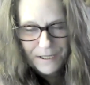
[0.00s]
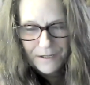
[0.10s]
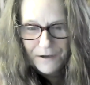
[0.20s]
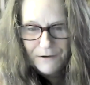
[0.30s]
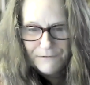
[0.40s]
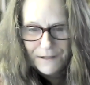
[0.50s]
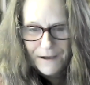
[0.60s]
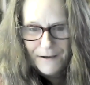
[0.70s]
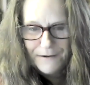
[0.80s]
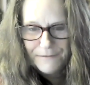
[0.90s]
We love
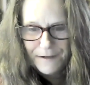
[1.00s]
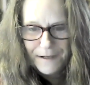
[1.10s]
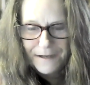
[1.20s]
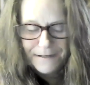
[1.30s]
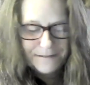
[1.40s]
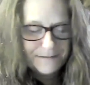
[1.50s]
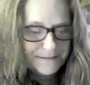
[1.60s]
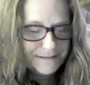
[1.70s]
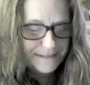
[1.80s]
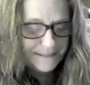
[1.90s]
love, huh?
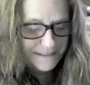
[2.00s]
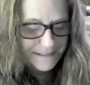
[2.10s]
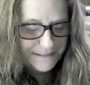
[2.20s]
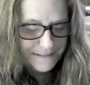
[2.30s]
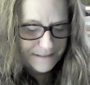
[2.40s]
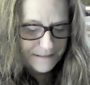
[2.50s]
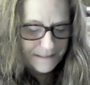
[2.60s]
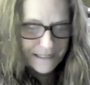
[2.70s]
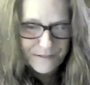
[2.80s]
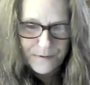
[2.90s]

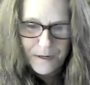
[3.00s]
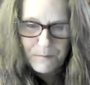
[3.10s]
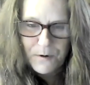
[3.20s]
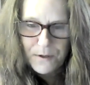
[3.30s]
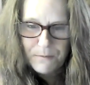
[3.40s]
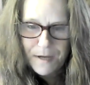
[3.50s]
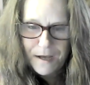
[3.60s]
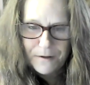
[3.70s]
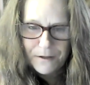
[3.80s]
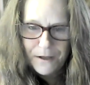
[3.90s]
That's what I'm all
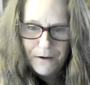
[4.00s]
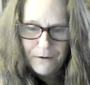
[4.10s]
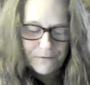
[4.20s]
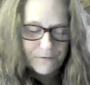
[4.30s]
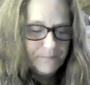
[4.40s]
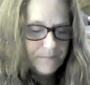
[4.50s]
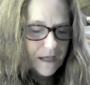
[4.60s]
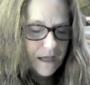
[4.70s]
about love